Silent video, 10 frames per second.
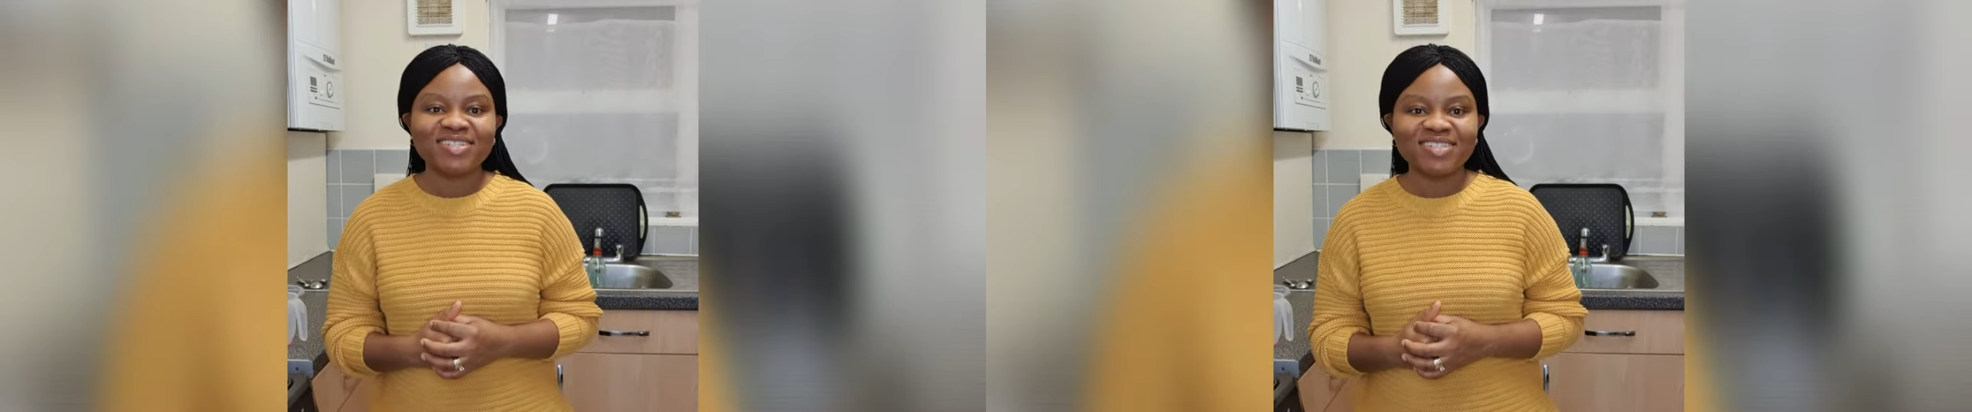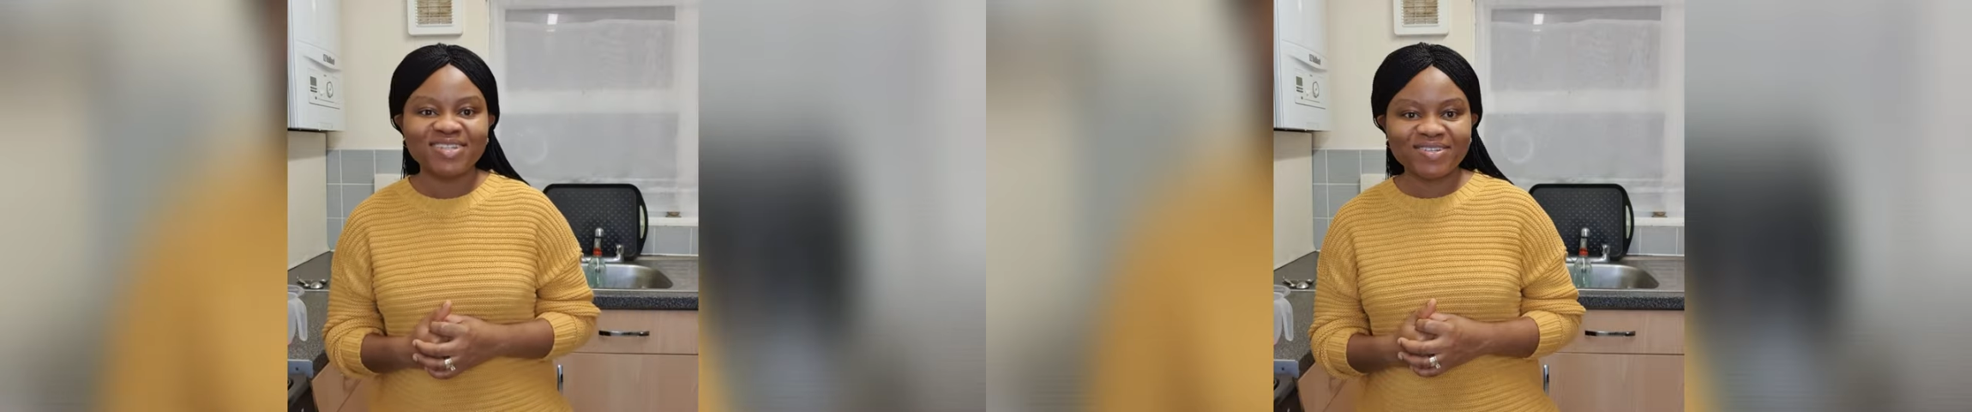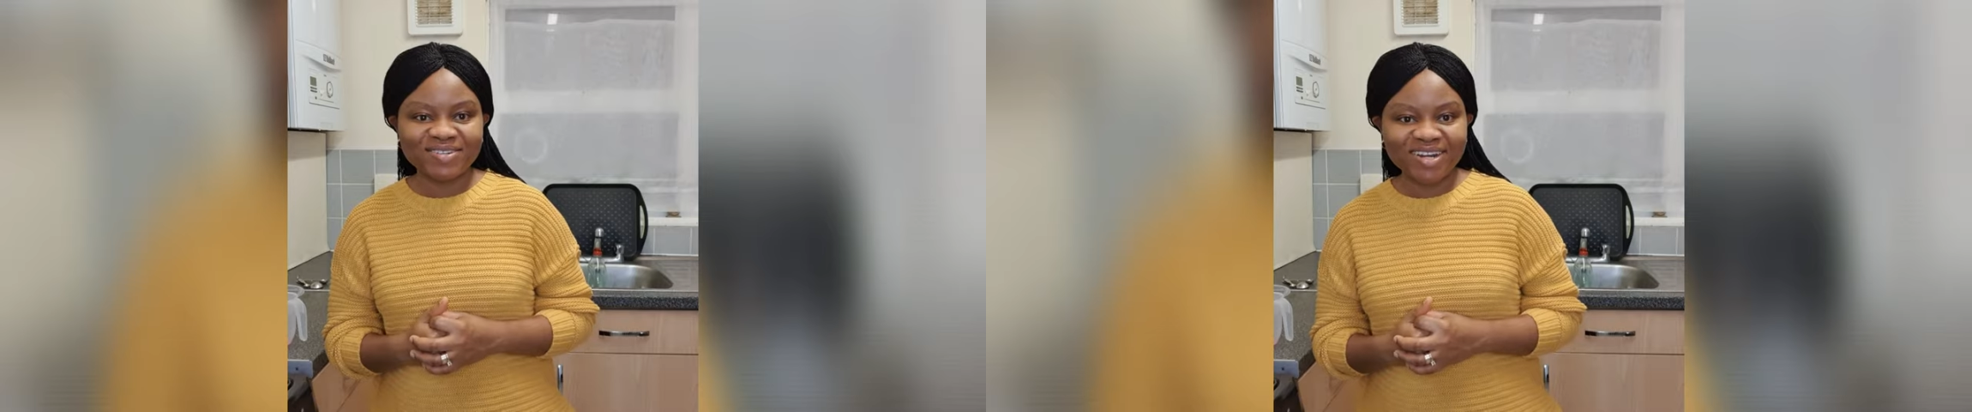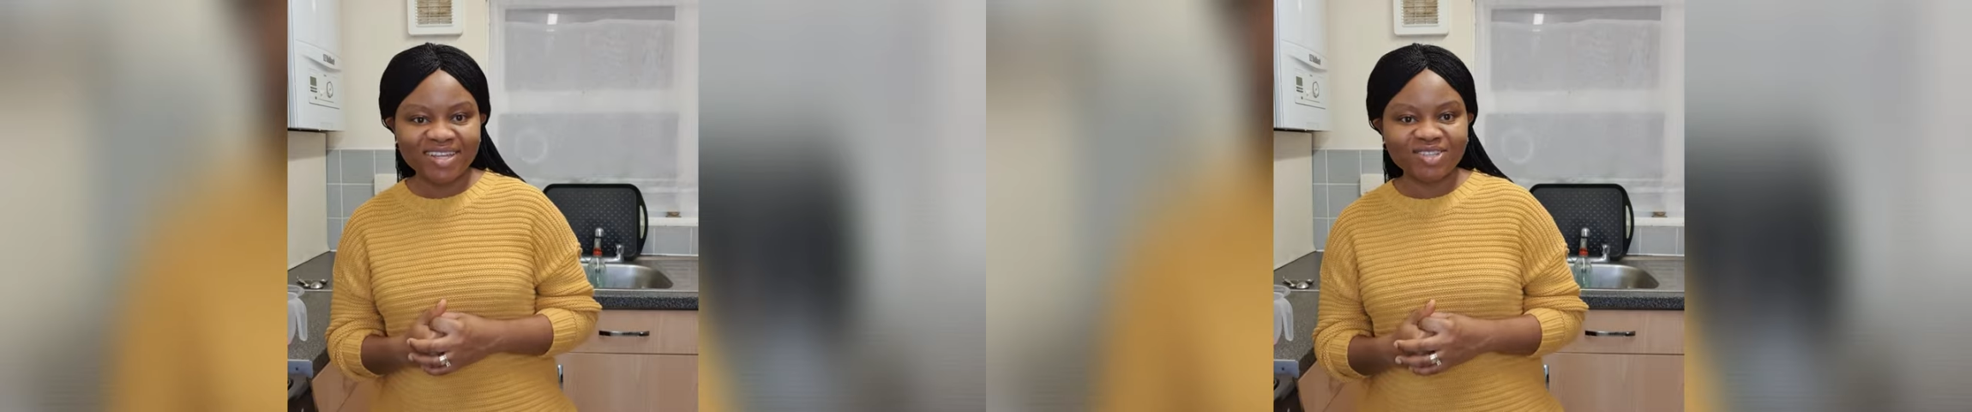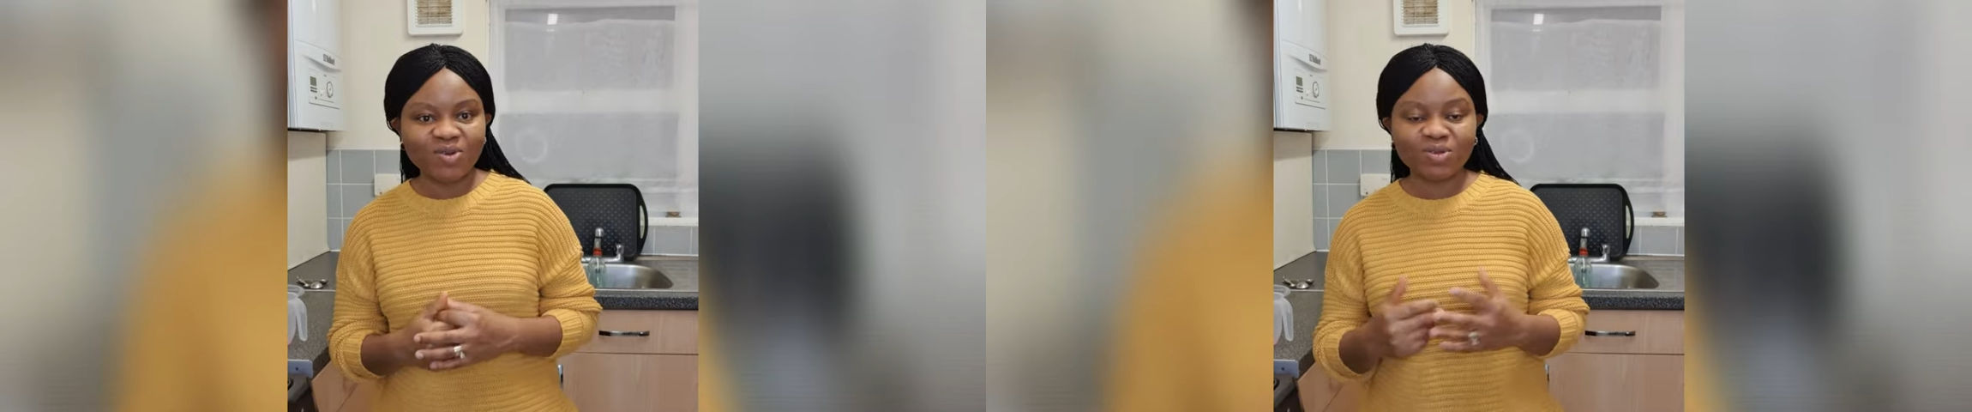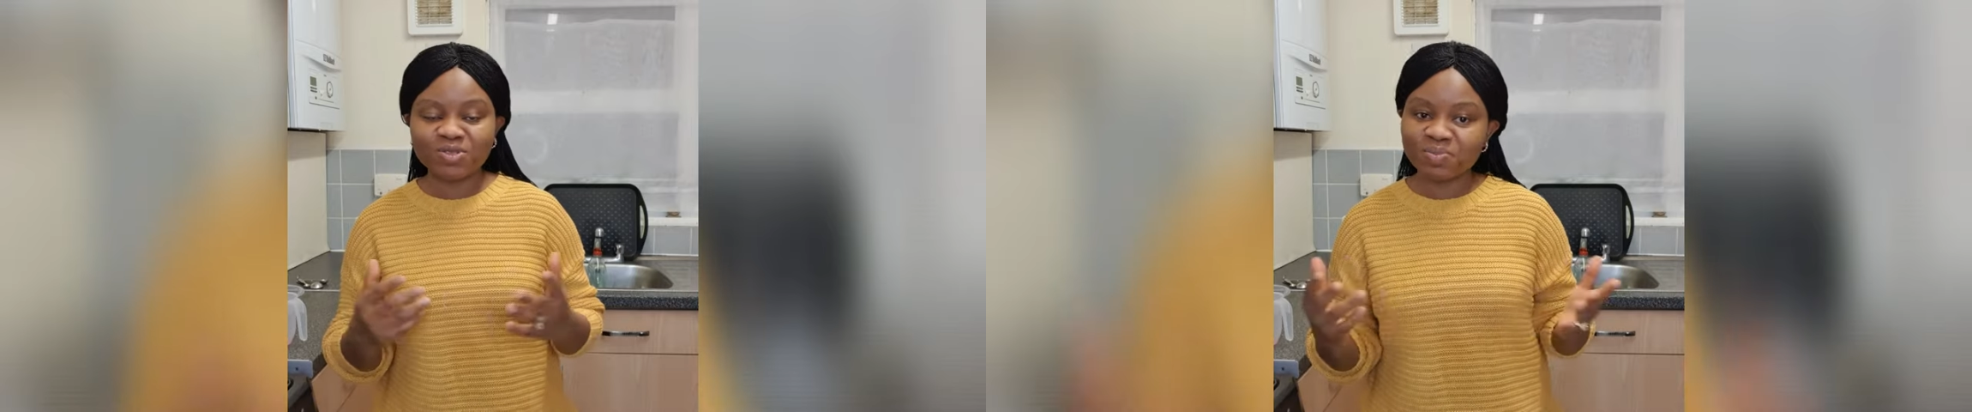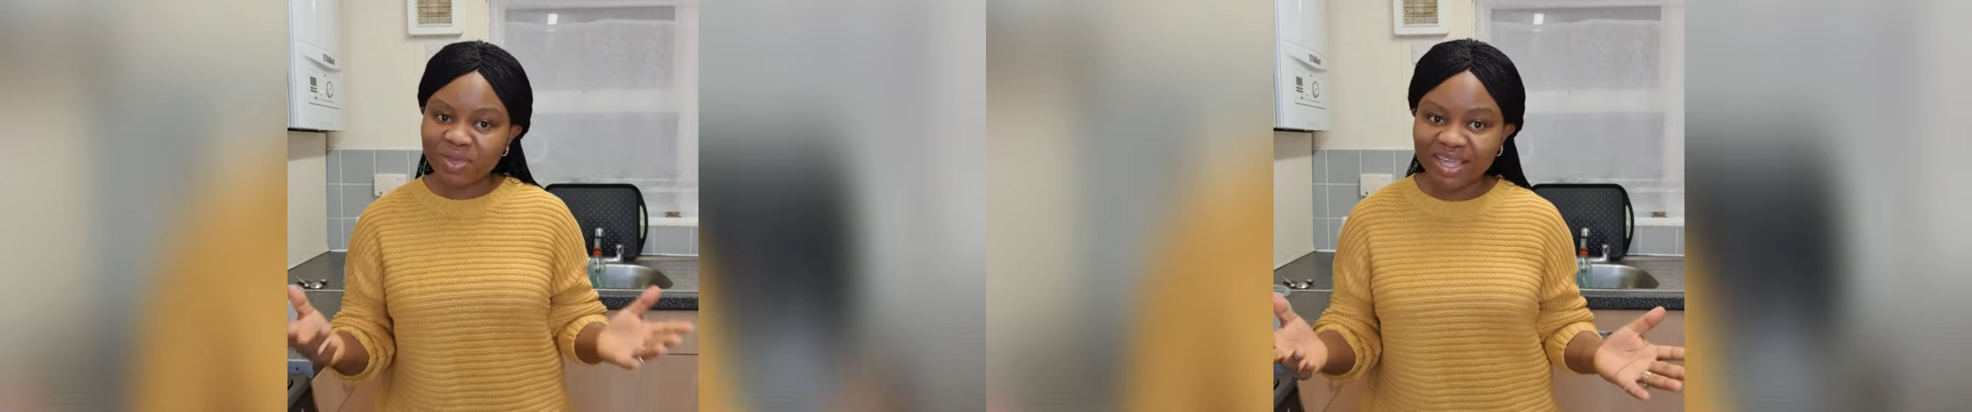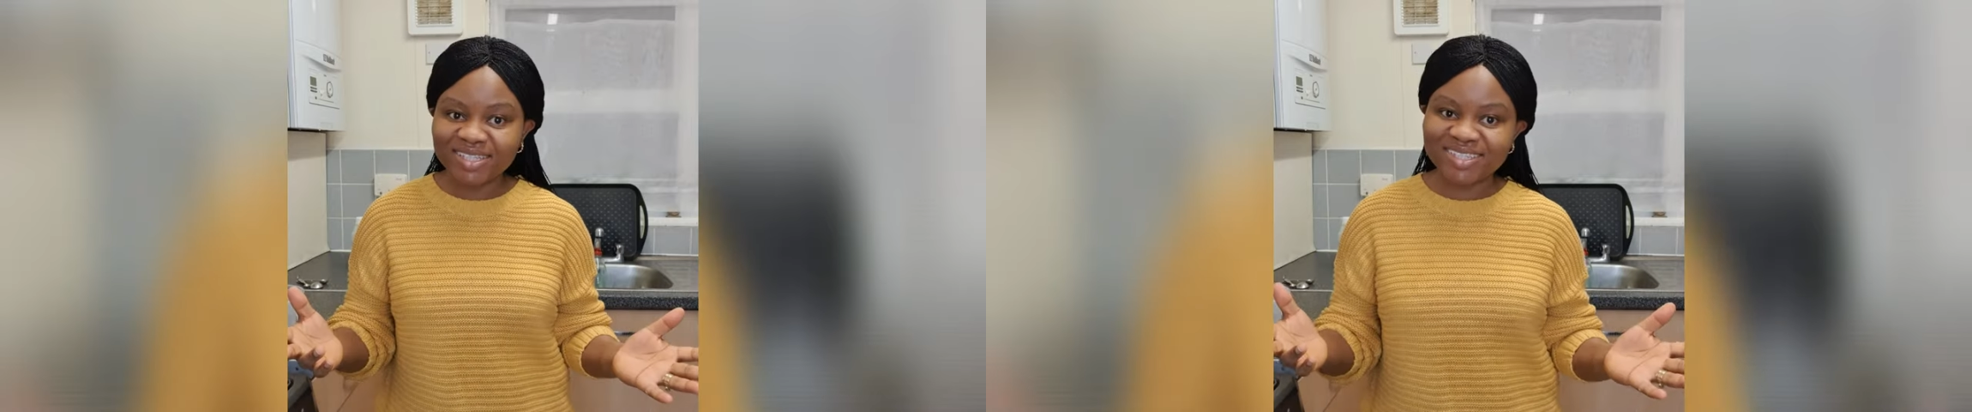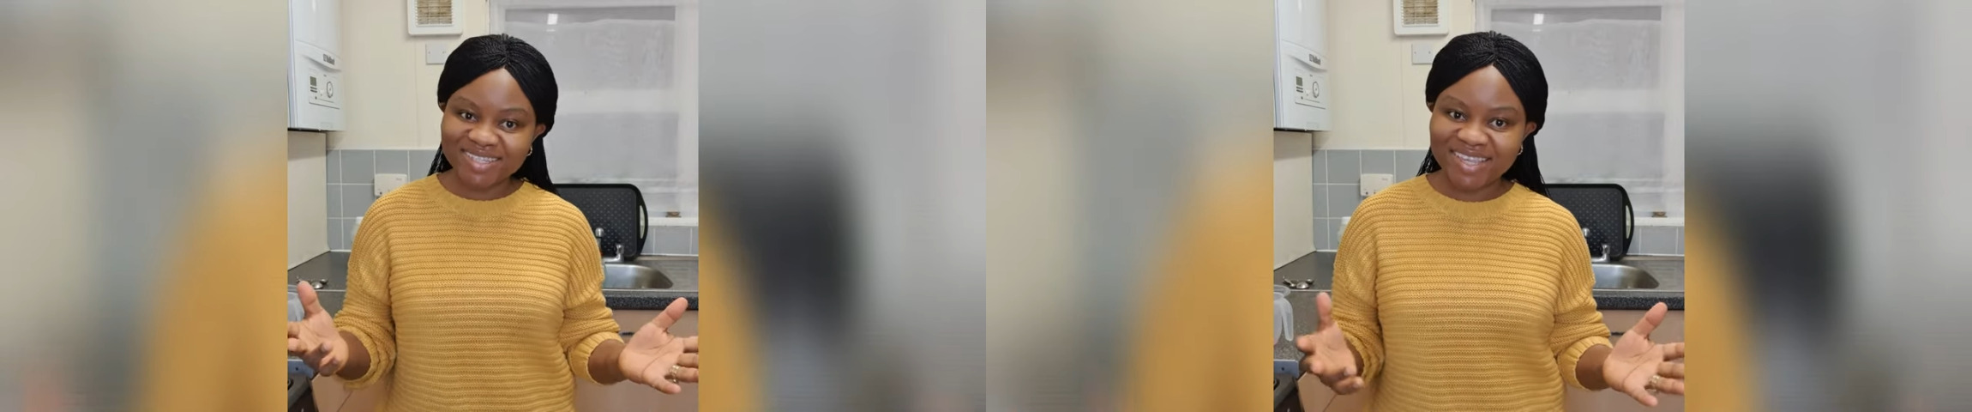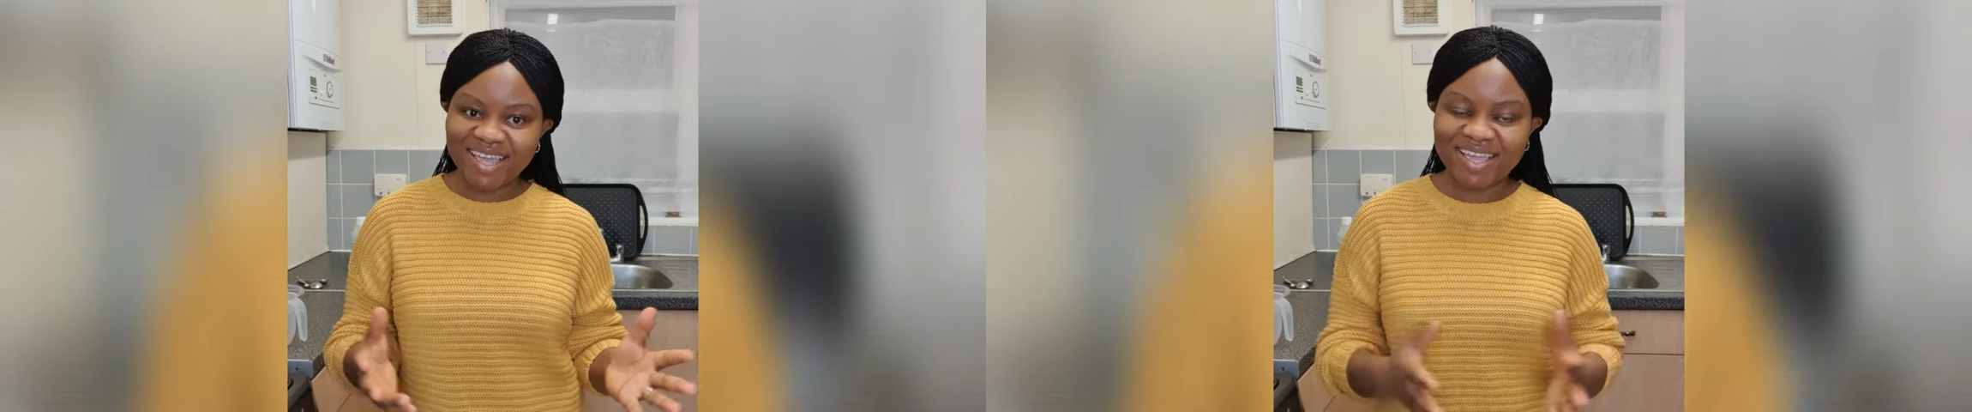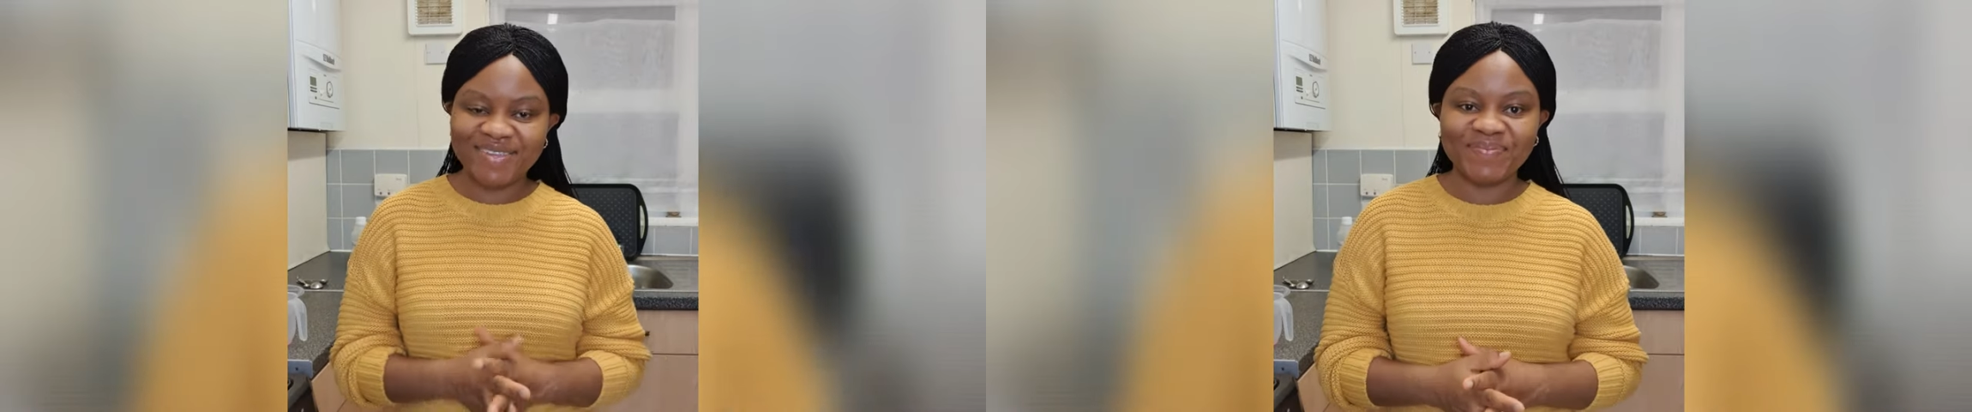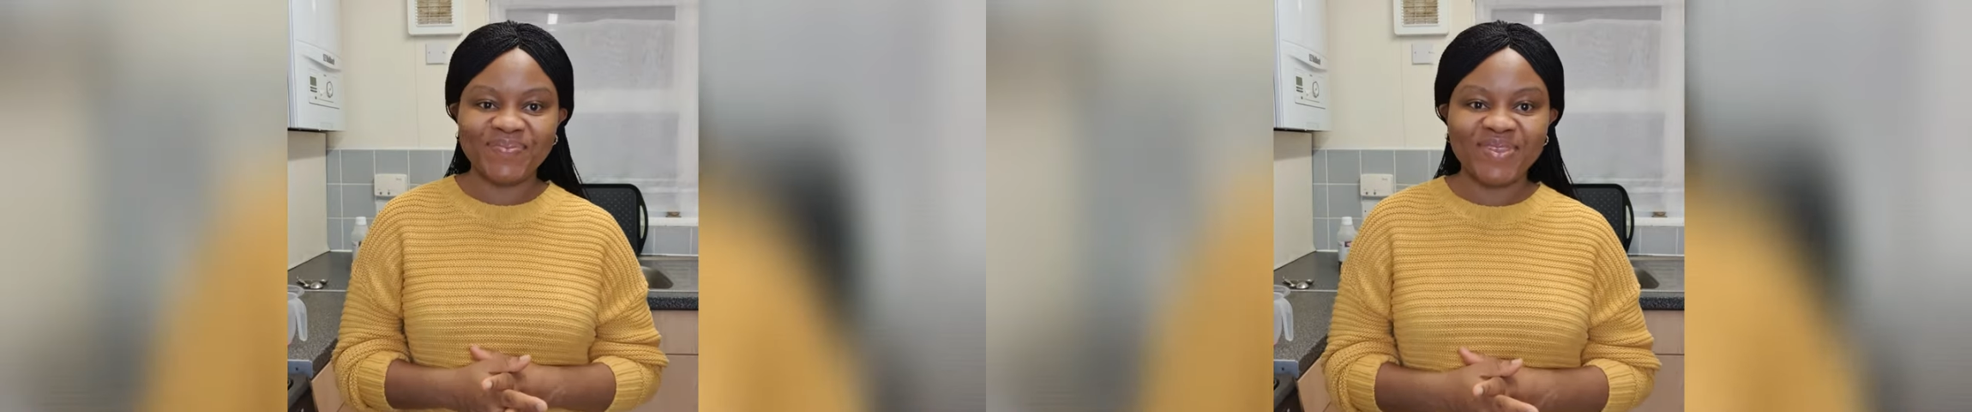to create or to make today.